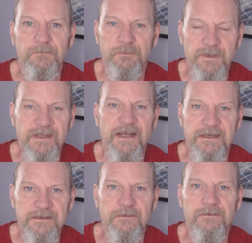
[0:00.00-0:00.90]
would be the
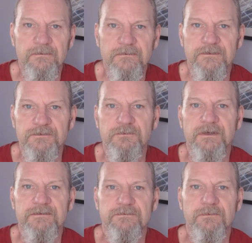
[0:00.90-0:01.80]
ideal
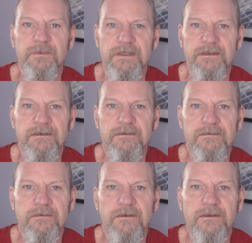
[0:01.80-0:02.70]
situation for me.
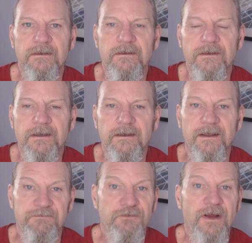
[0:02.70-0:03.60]

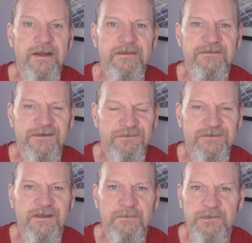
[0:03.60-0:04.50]
I've tried it several
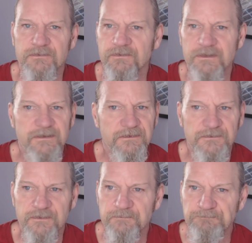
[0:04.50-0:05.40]
times over the
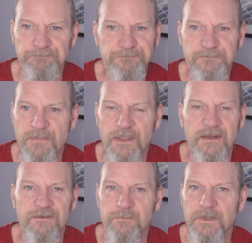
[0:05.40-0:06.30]
years,
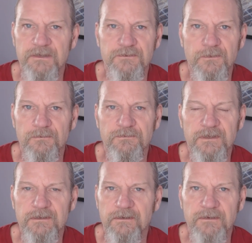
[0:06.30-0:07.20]
and it's been a total
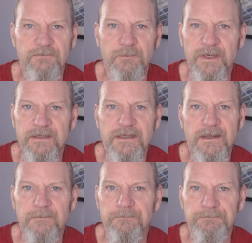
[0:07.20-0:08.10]
failure. Never made a
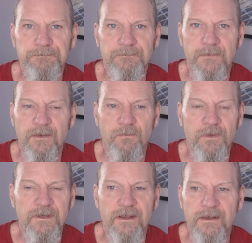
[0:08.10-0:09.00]
dime, not
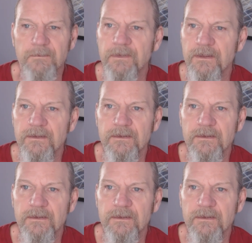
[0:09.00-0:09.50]
one dime.